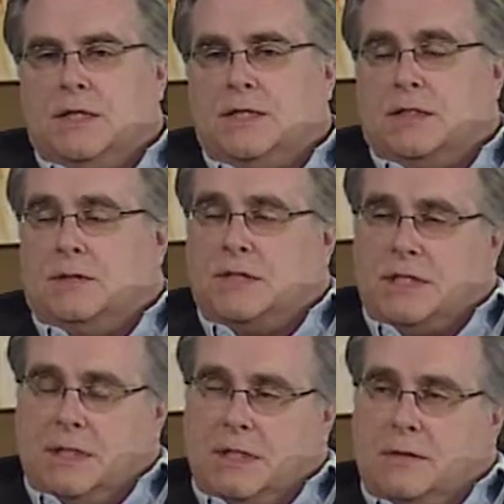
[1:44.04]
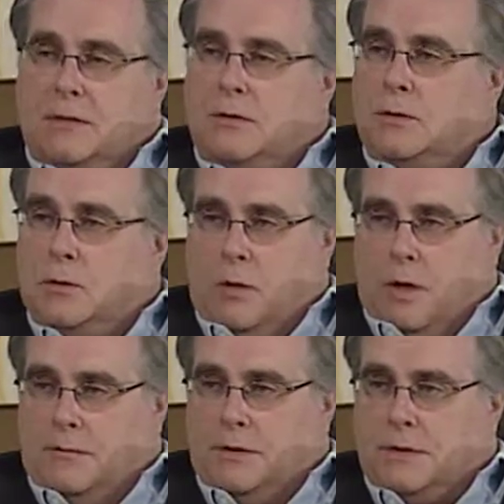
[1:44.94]
is that they're sitting there in your
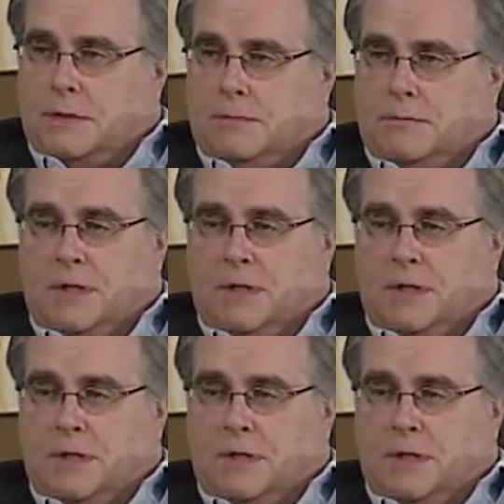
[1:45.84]
office.